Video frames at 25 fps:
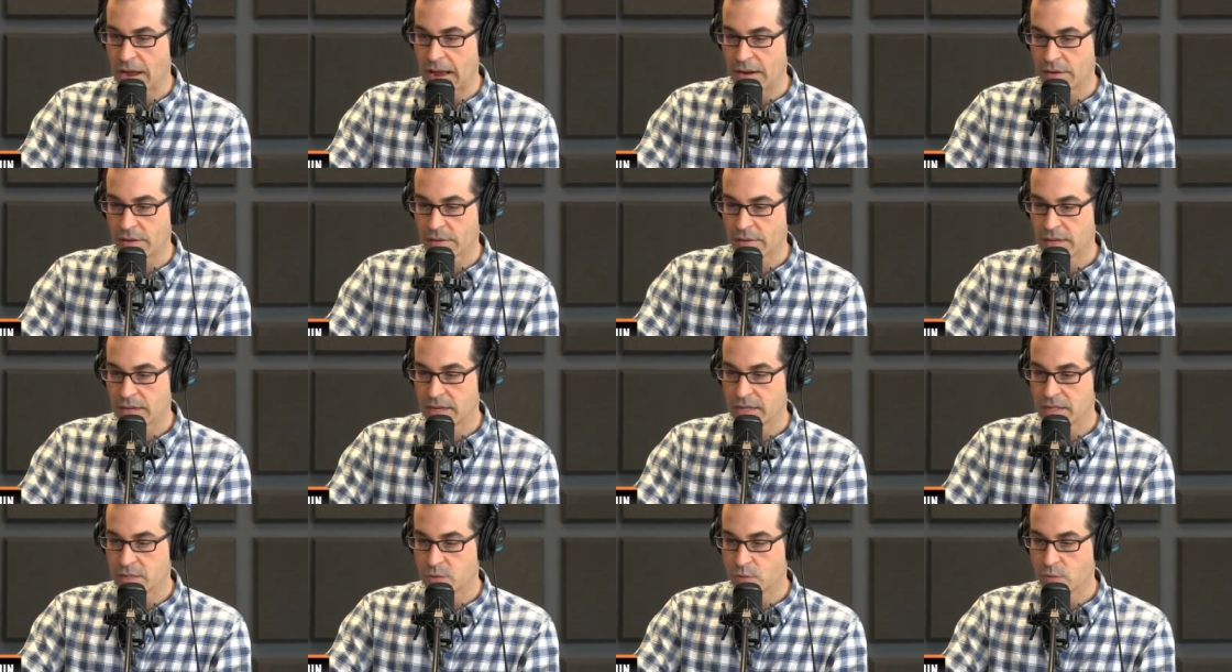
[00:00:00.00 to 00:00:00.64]
I don't
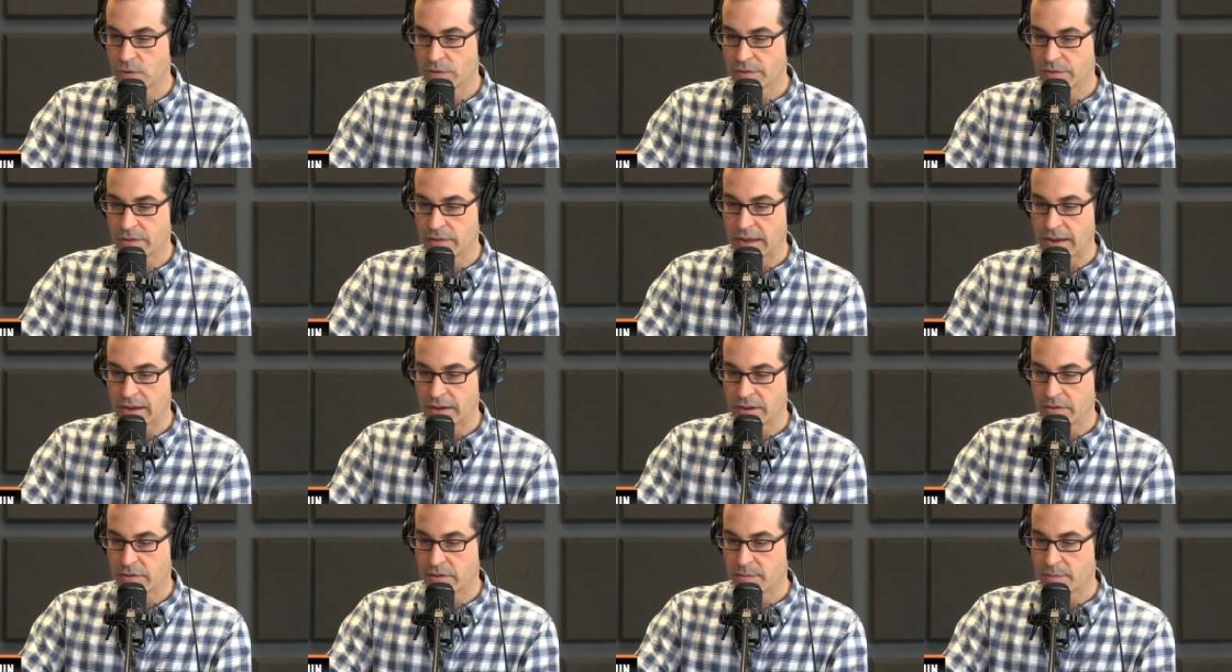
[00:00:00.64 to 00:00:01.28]
think it's worth
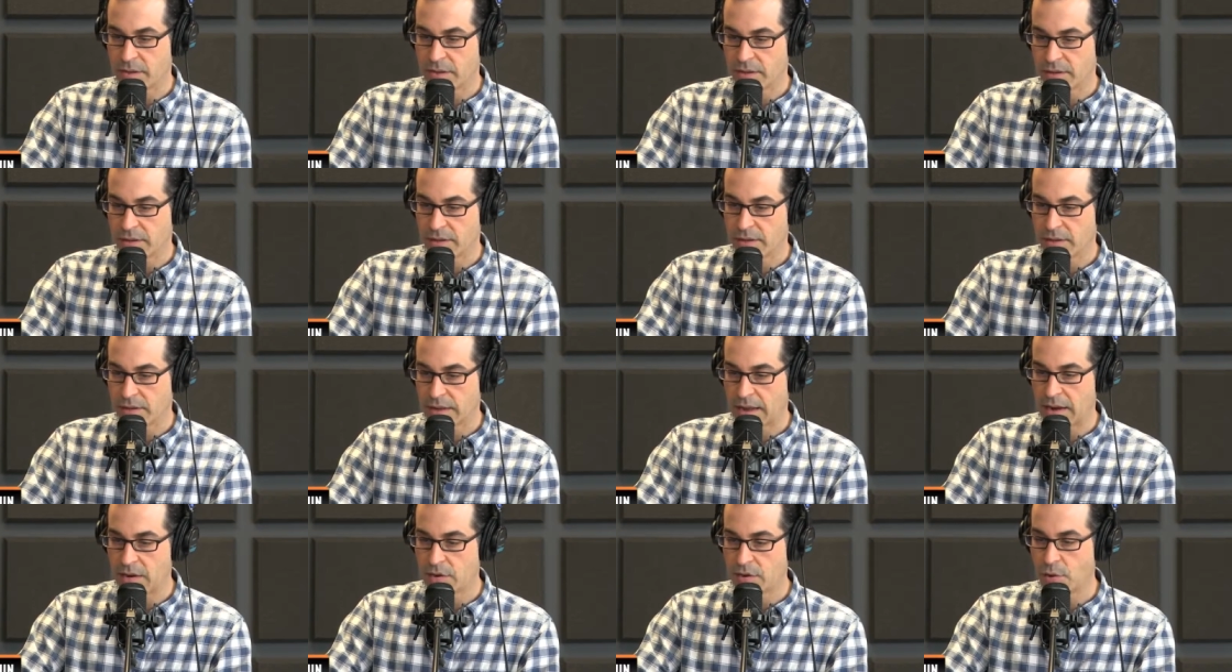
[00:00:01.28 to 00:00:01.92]
900
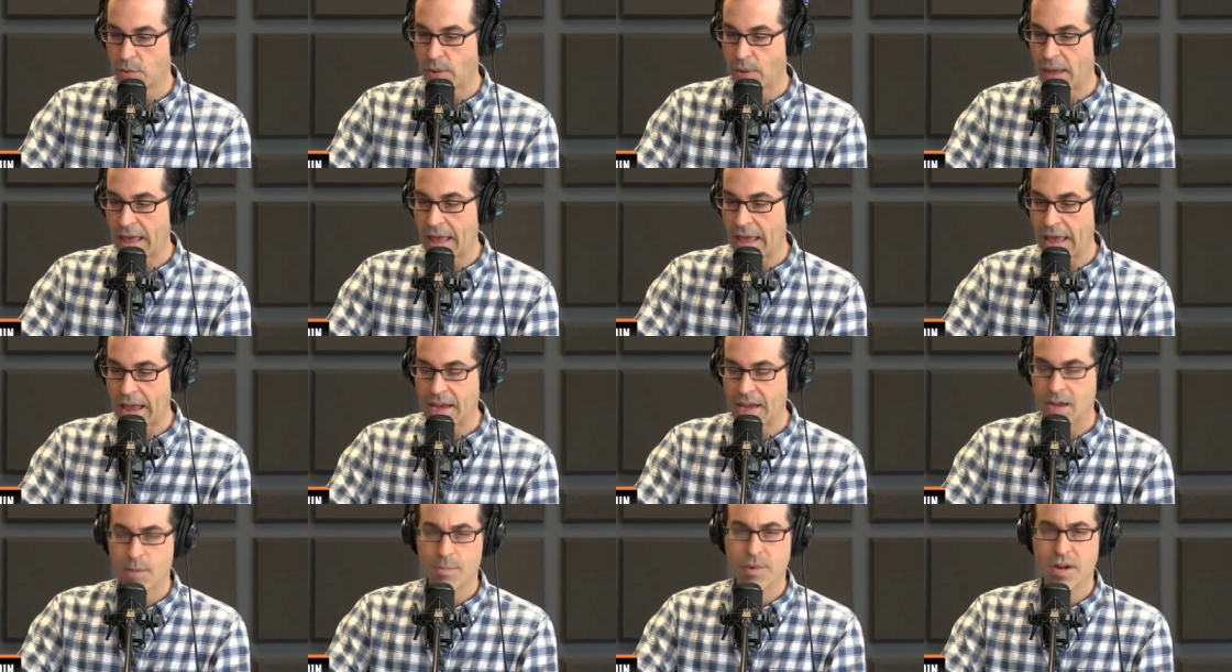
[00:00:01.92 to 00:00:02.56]
million. I don't know
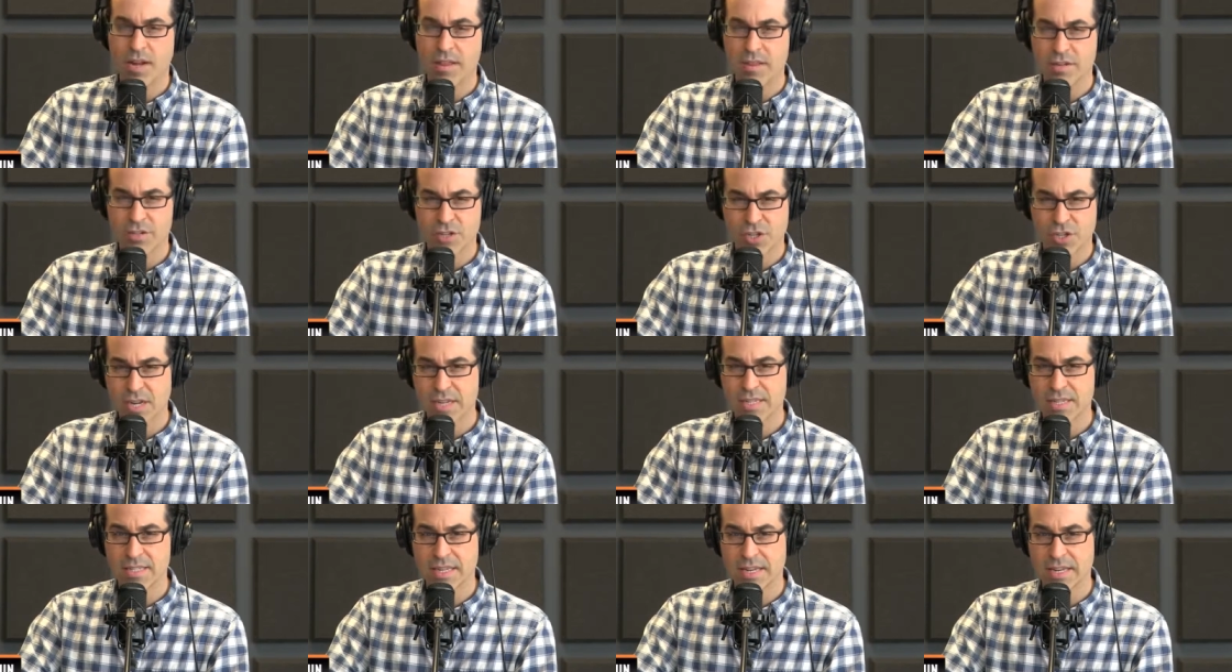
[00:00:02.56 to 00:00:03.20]
anybody that
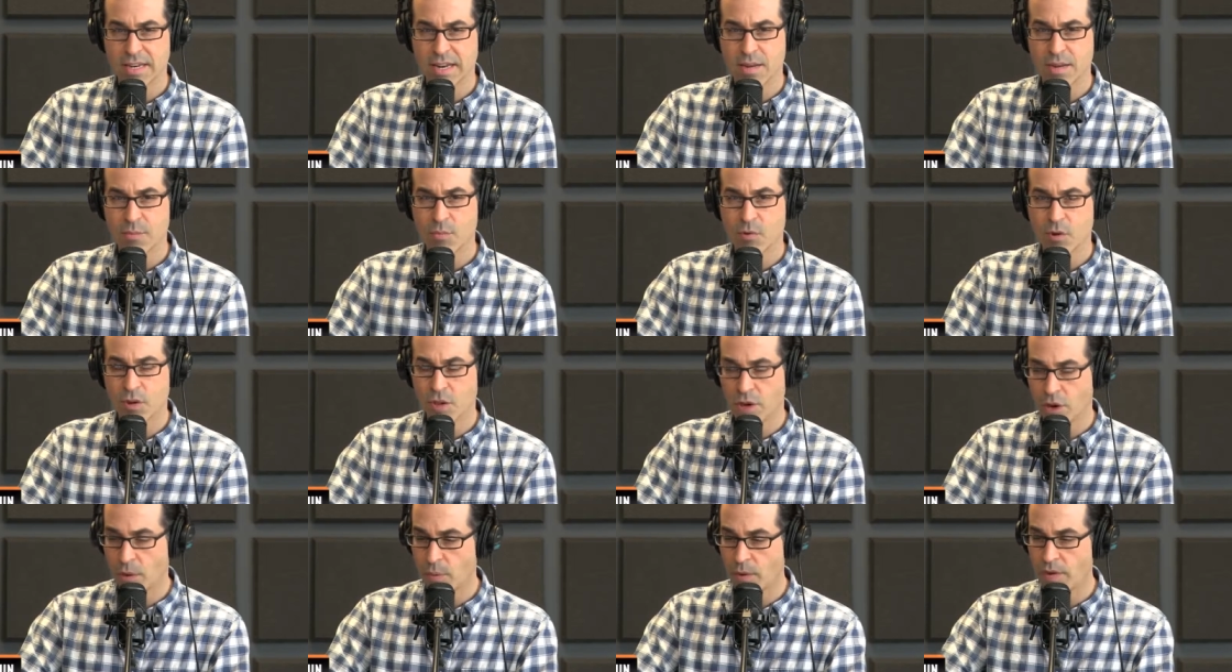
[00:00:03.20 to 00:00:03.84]
checks in
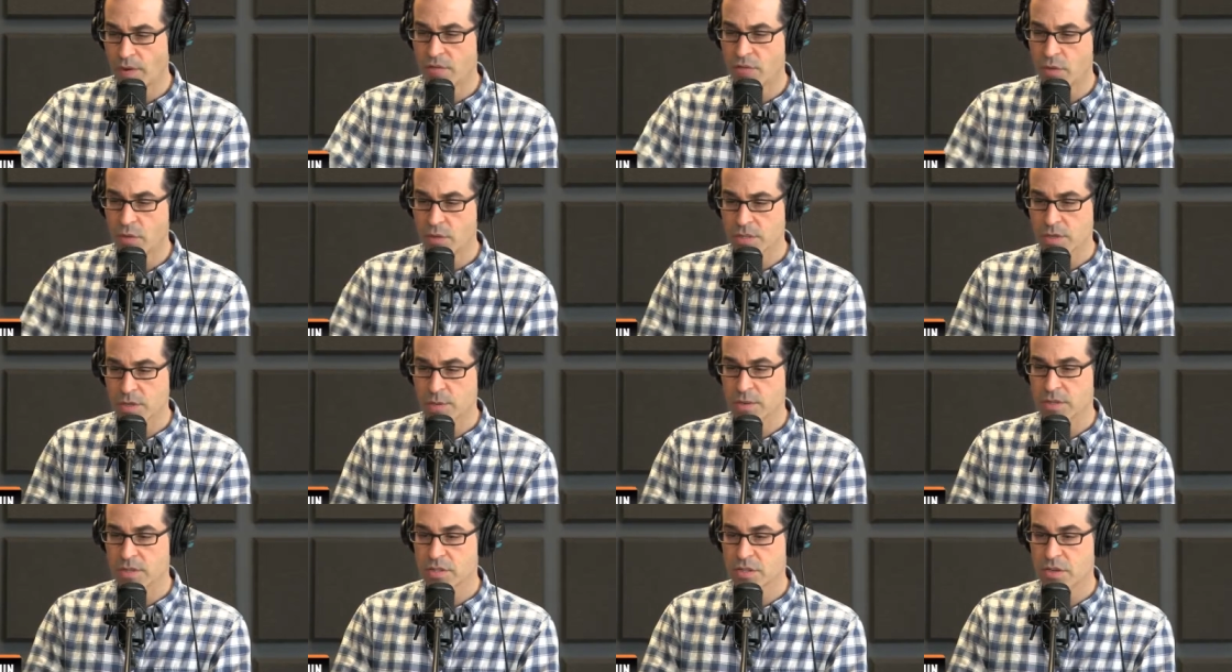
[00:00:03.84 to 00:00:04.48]
anymore. You know what
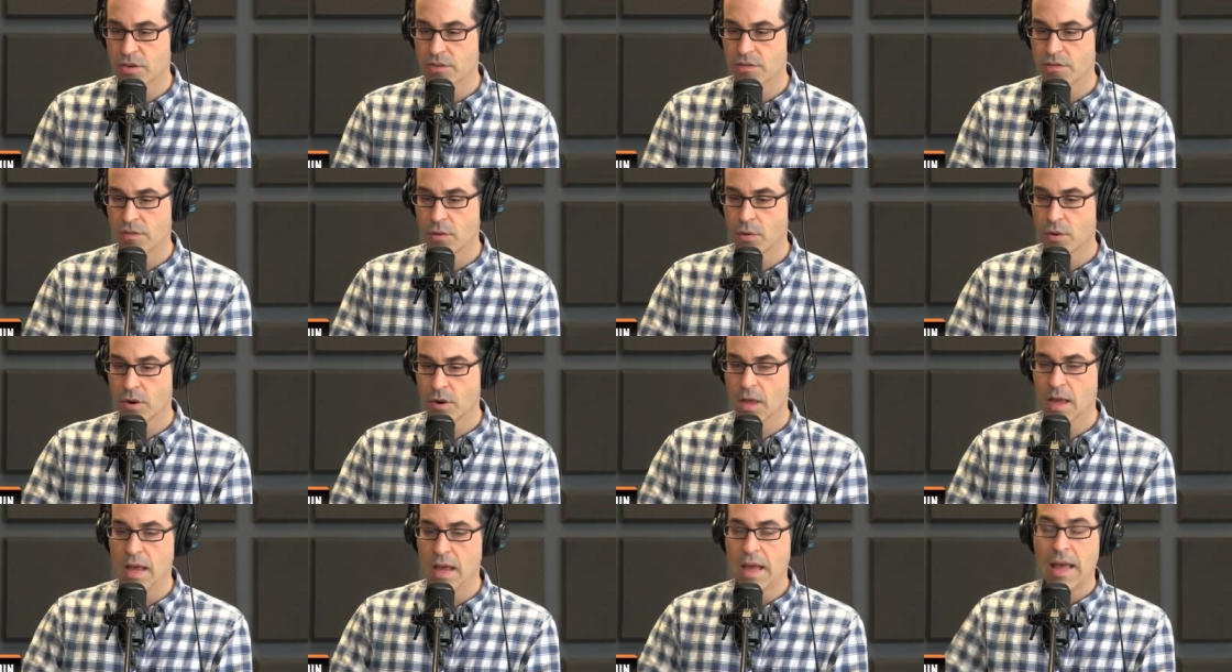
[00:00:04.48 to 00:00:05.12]
Foursquare is good
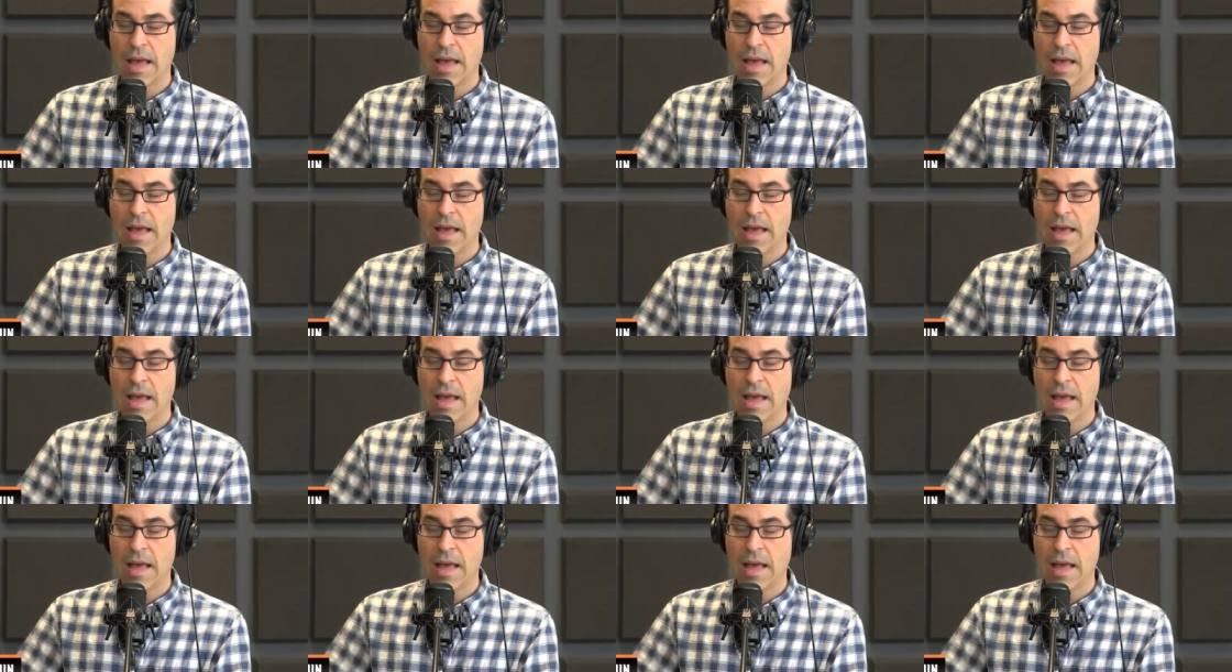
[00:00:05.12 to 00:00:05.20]
for?